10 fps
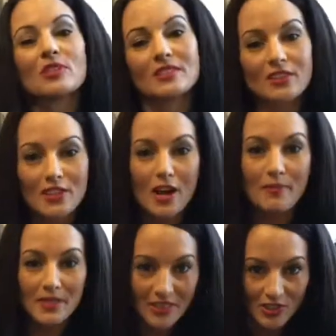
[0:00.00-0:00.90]
brings out the
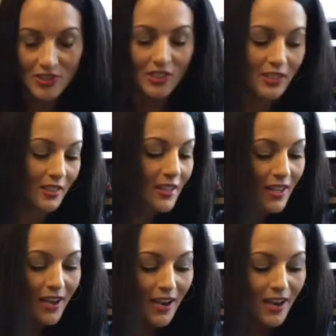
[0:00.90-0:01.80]
competition,
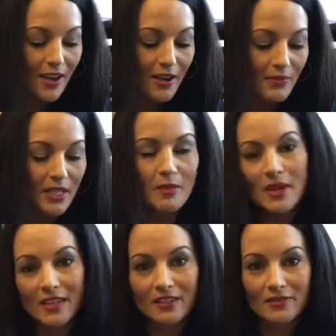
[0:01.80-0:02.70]
the
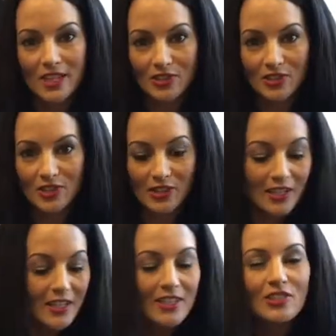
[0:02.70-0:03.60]
competitive nature,
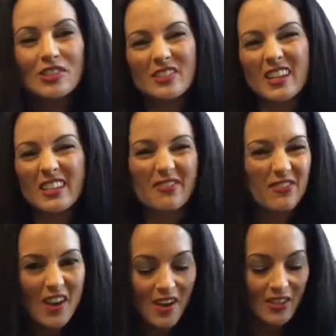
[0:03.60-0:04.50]
just like
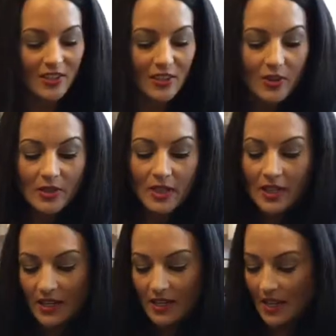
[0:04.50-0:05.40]
fun, you know, and
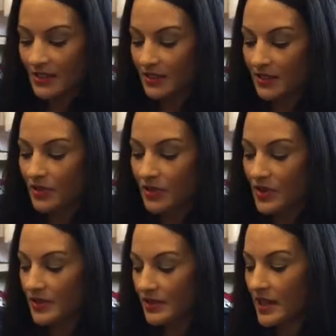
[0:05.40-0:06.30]
it has the logo
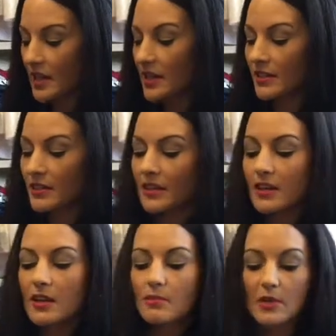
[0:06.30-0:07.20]
on the side,
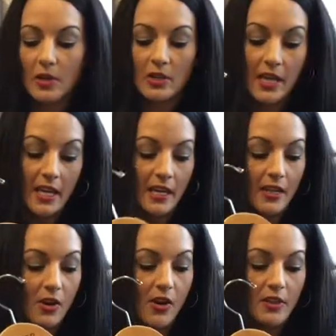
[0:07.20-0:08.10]
Bear
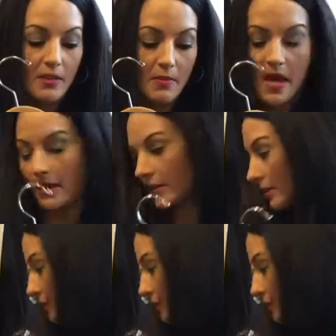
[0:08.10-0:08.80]
Gang on the back.